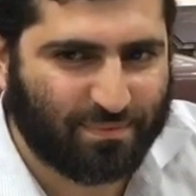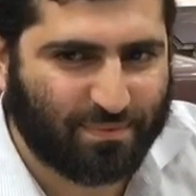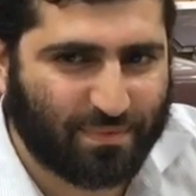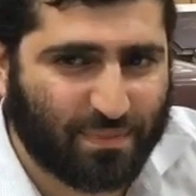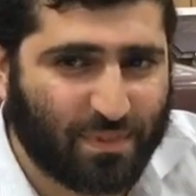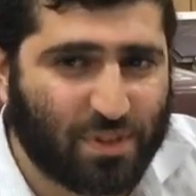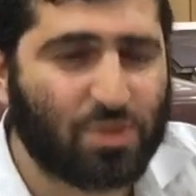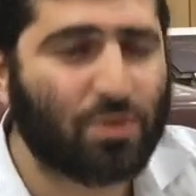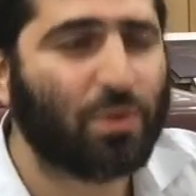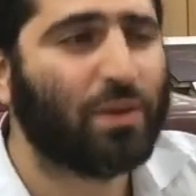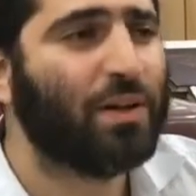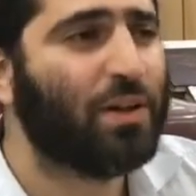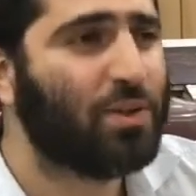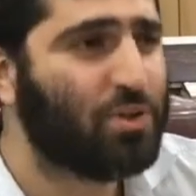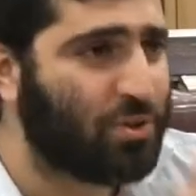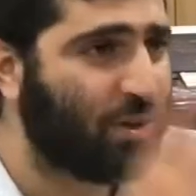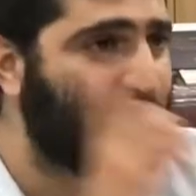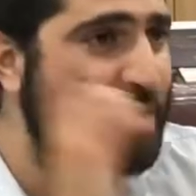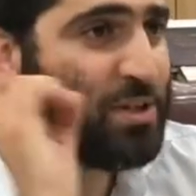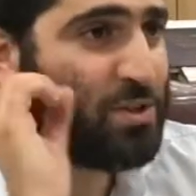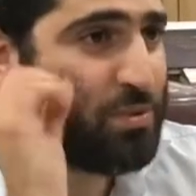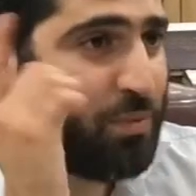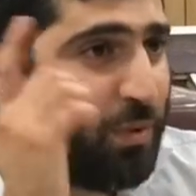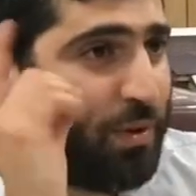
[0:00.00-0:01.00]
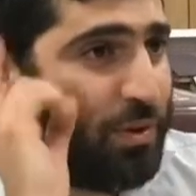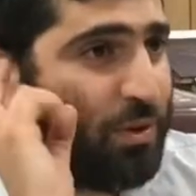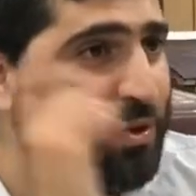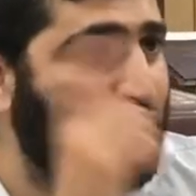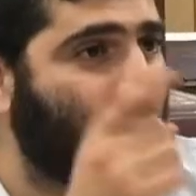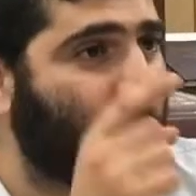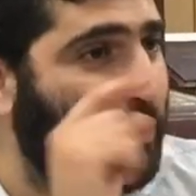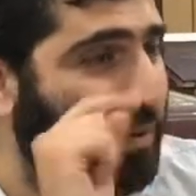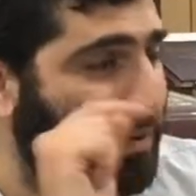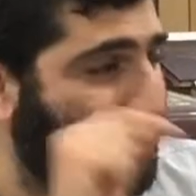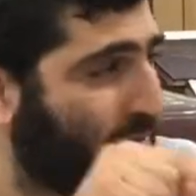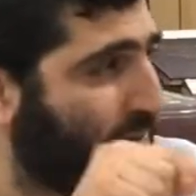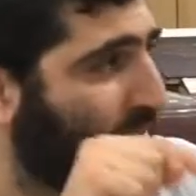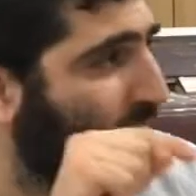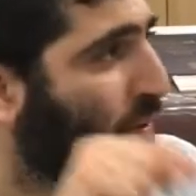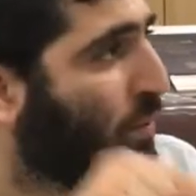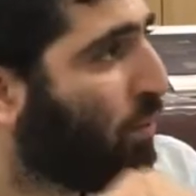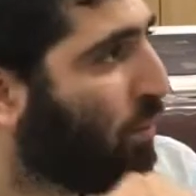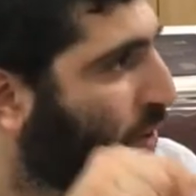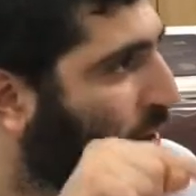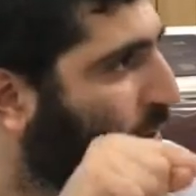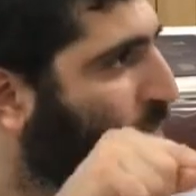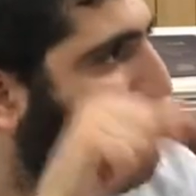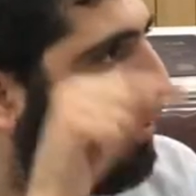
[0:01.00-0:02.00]
Just want to let you guys one note, one thing.
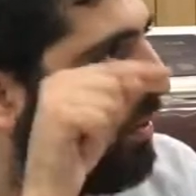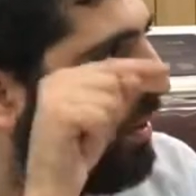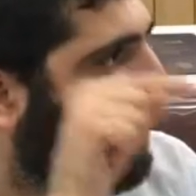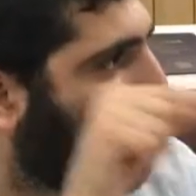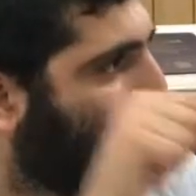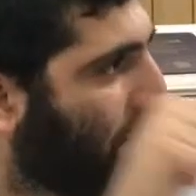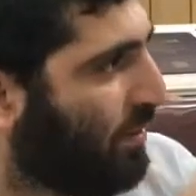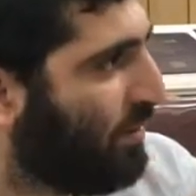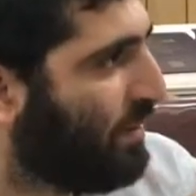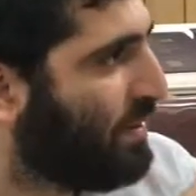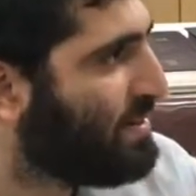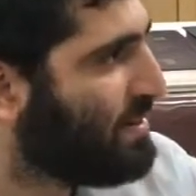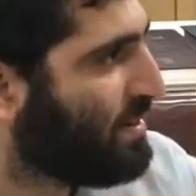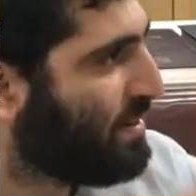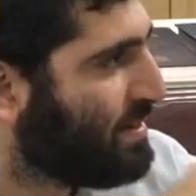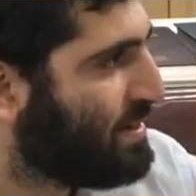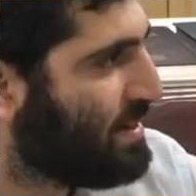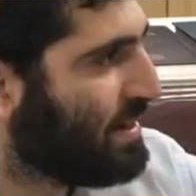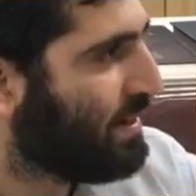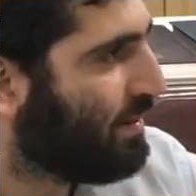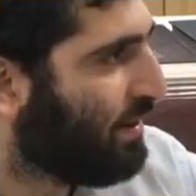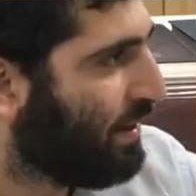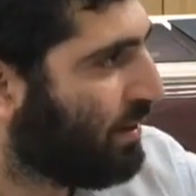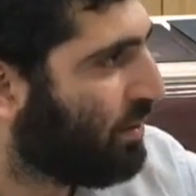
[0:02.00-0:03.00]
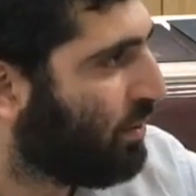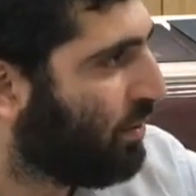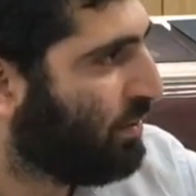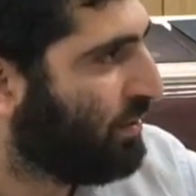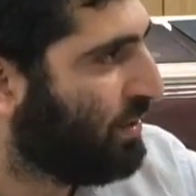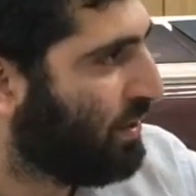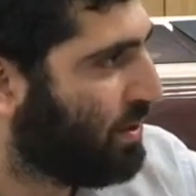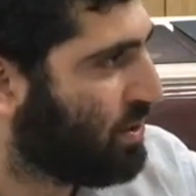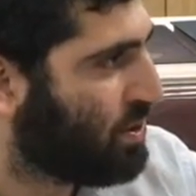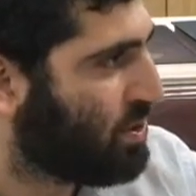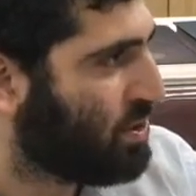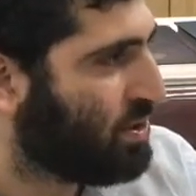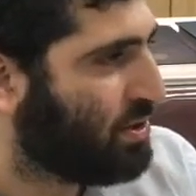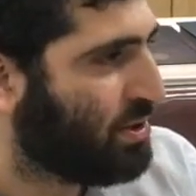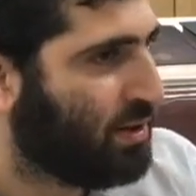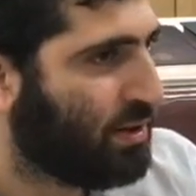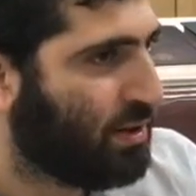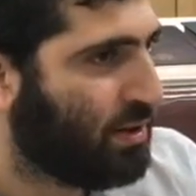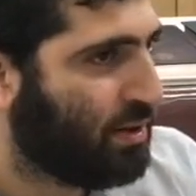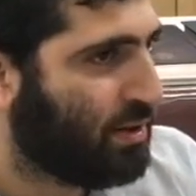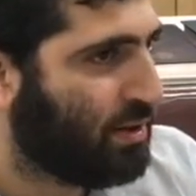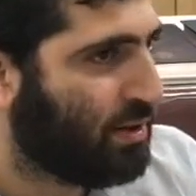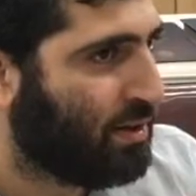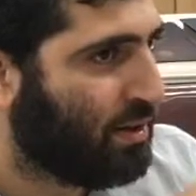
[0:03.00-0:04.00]
We're Bukharians are Zera Kodesh.
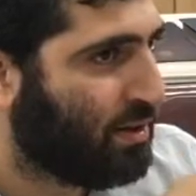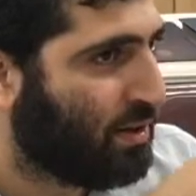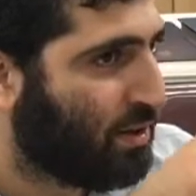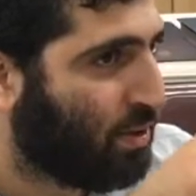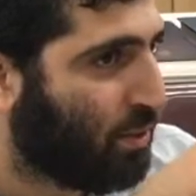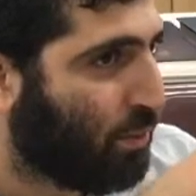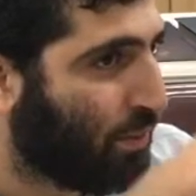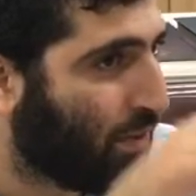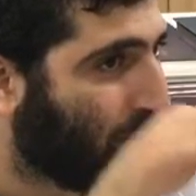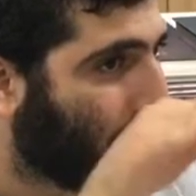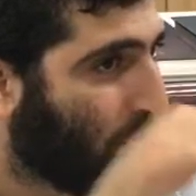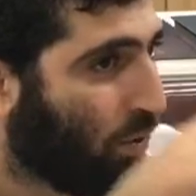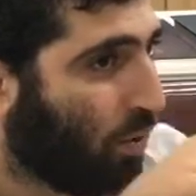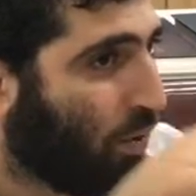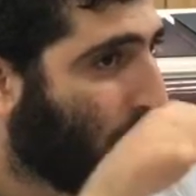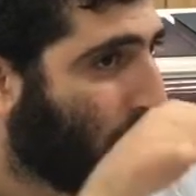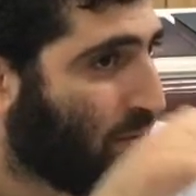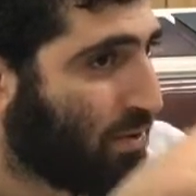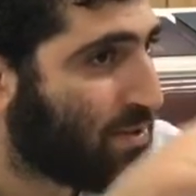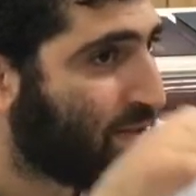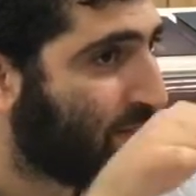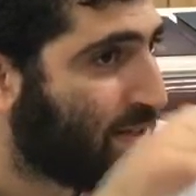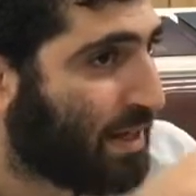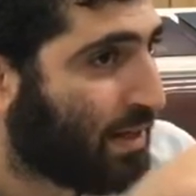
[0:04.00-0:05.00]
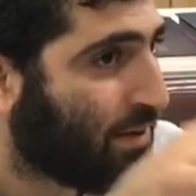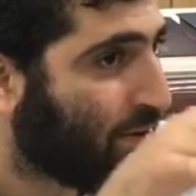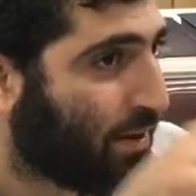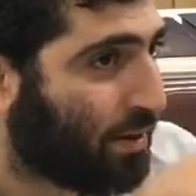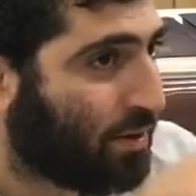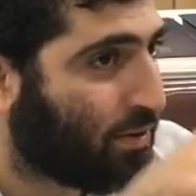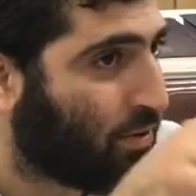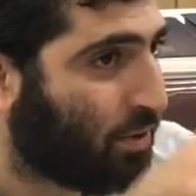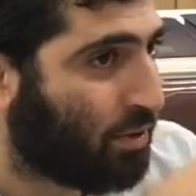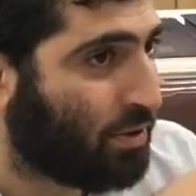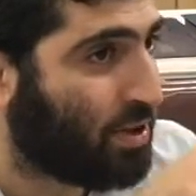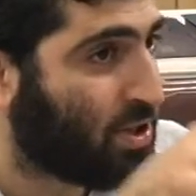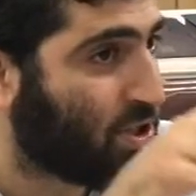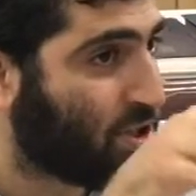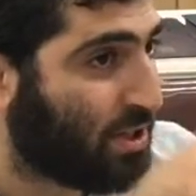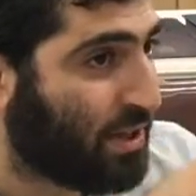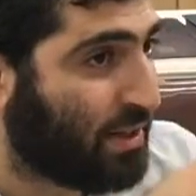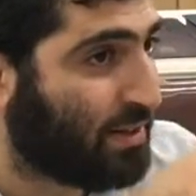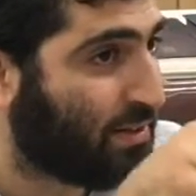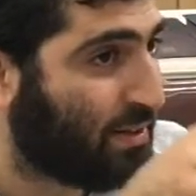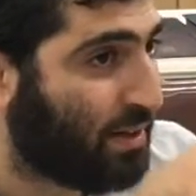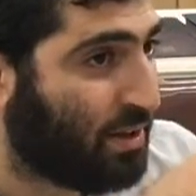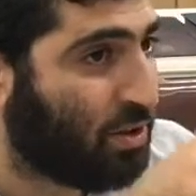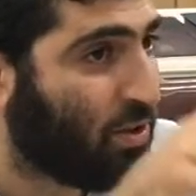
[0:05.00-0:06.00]
We are all Zera Kodesh, and
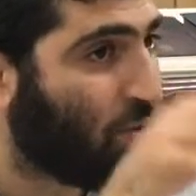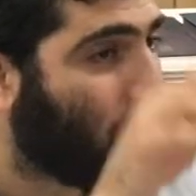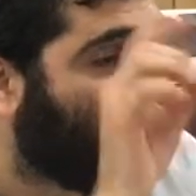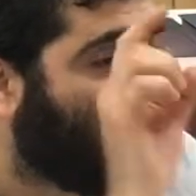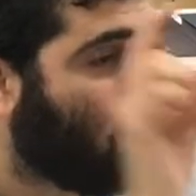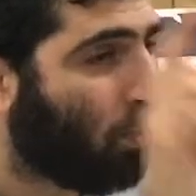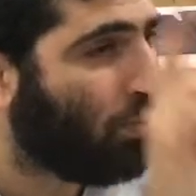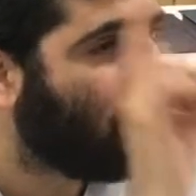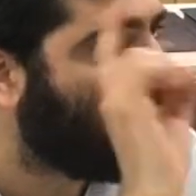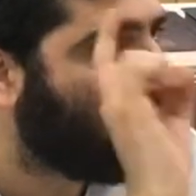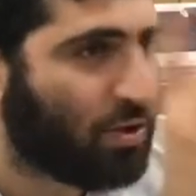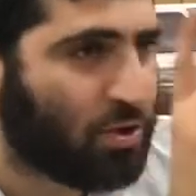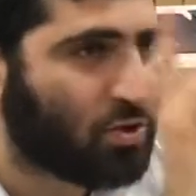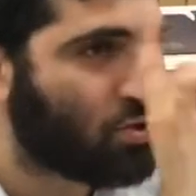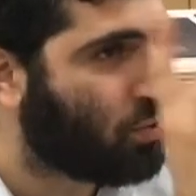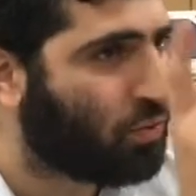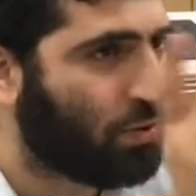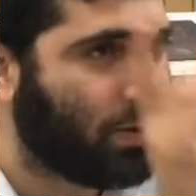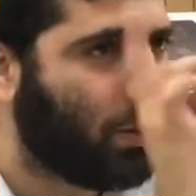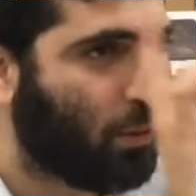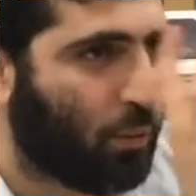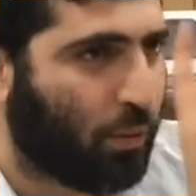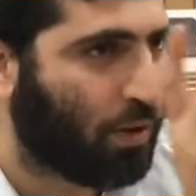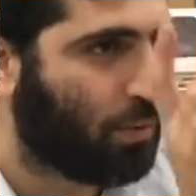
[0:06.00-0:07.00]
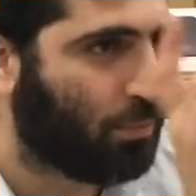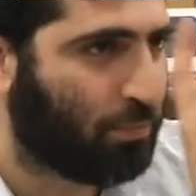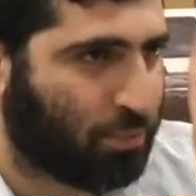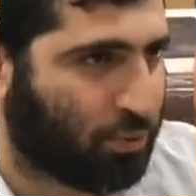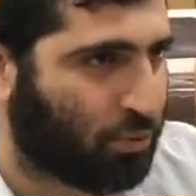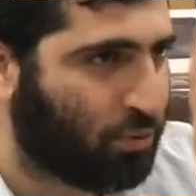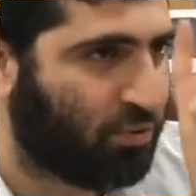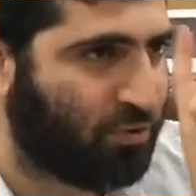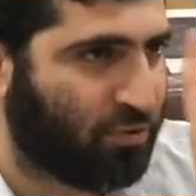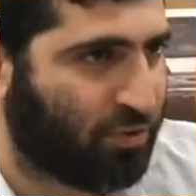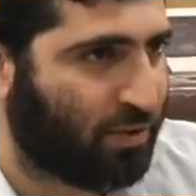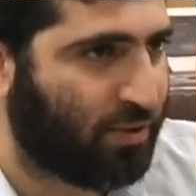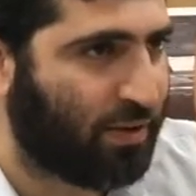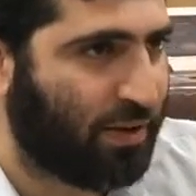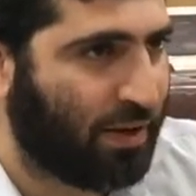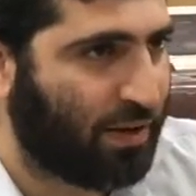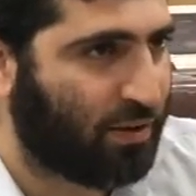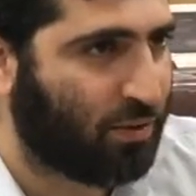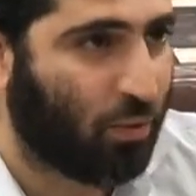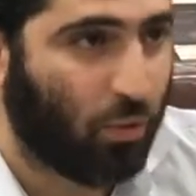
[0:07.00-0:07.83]
I'll tell you, only there's only one proof for that.